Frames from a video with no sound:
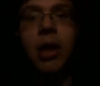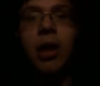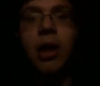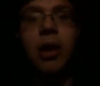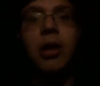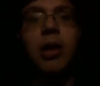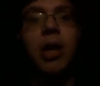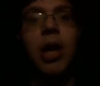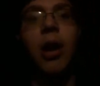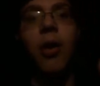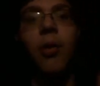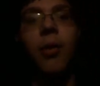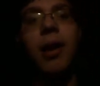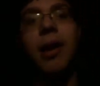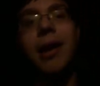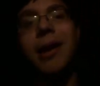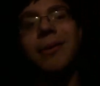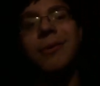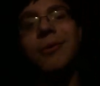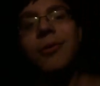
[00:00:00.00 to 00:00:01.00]
No, it
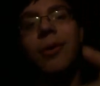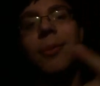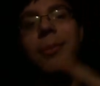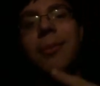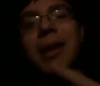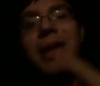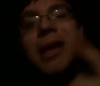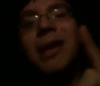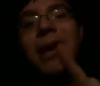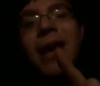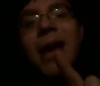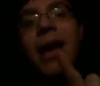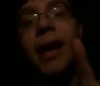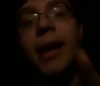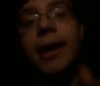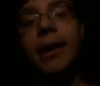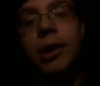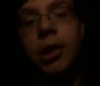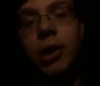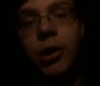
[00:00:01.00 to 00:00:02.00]
comes from me
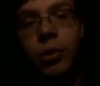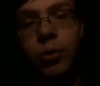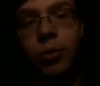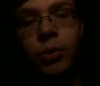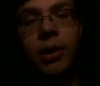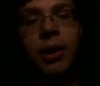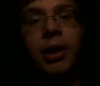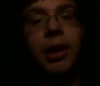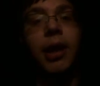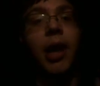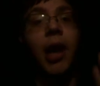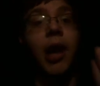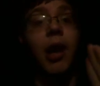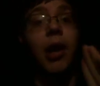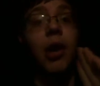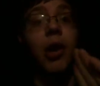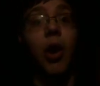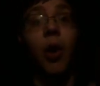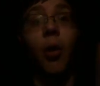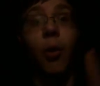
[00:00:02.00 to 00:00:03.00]
and you.
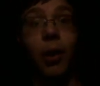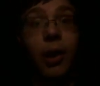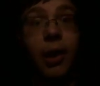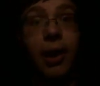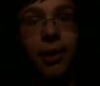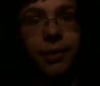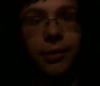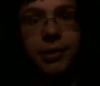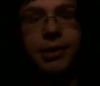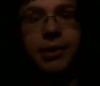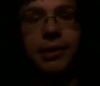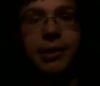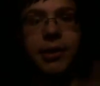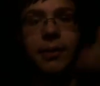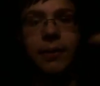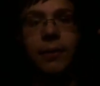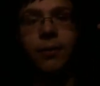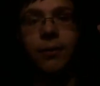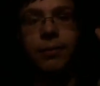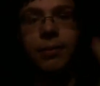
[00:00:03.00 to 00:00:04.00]
No one else. It
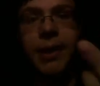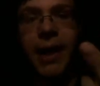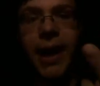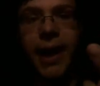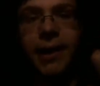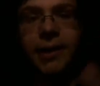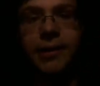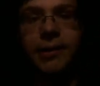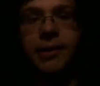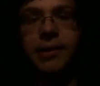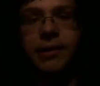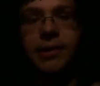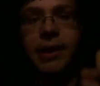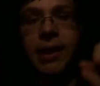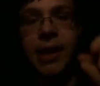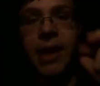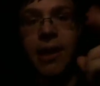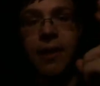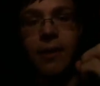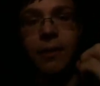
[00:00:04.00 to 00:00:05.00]
comes from taxes.
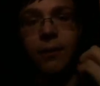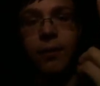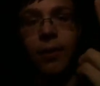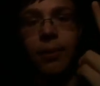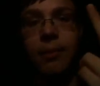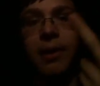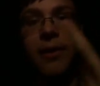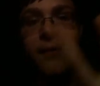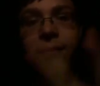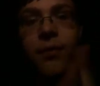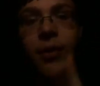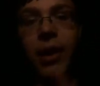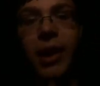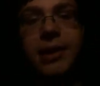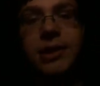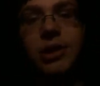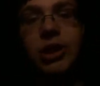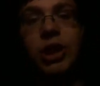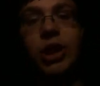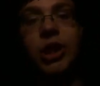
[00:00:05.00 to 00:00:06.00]
It comes from
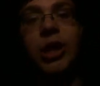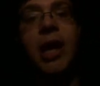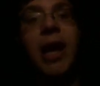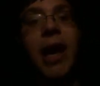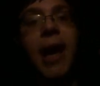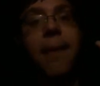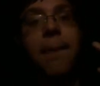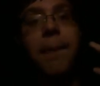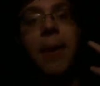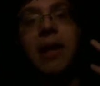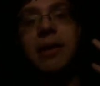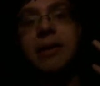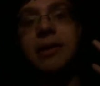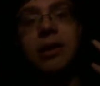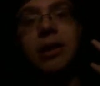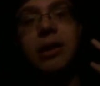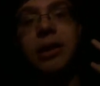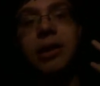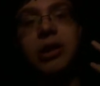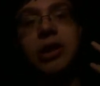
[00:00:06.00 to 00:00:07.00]
inflation. It
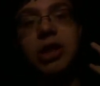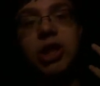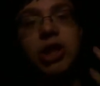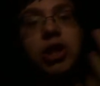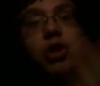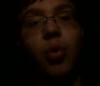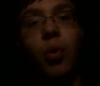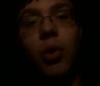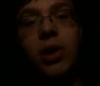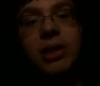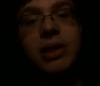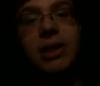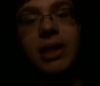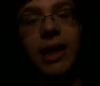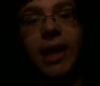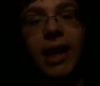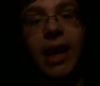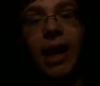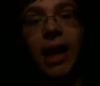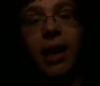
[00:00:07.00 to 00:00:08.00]
basically destroys the
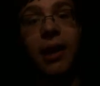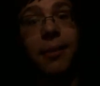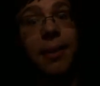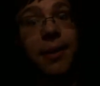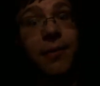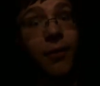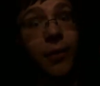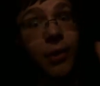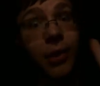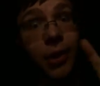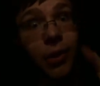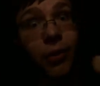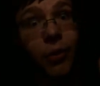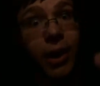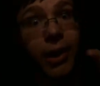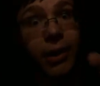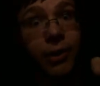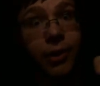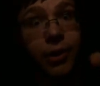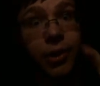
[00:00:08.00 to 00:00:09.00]
economy for the
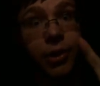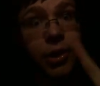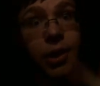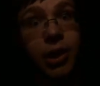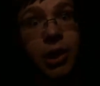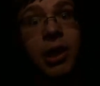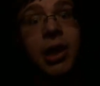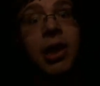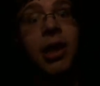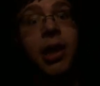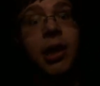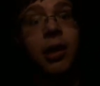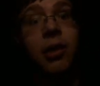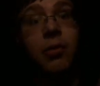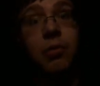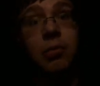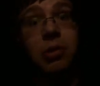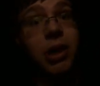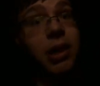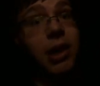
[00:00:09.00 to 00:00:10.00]
greater good.
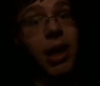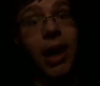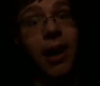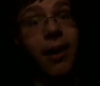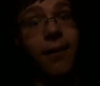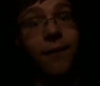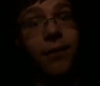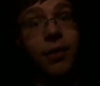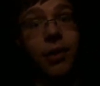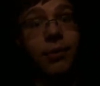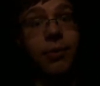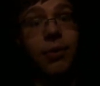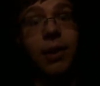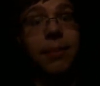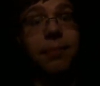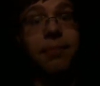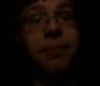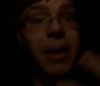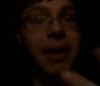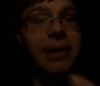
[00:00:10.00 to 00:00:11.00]
The conflict we
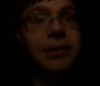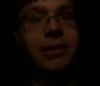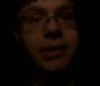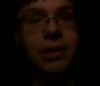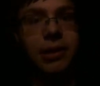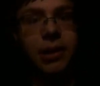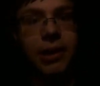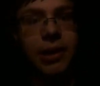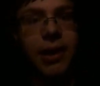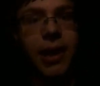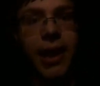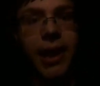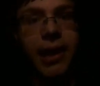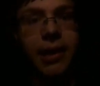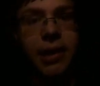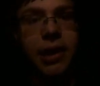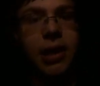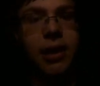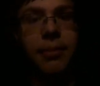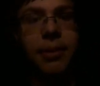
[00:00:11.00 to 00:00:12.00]
basically had
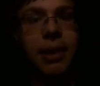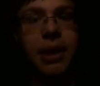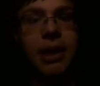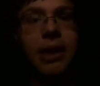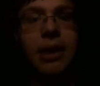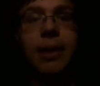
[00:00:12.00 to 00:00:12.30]
coming in the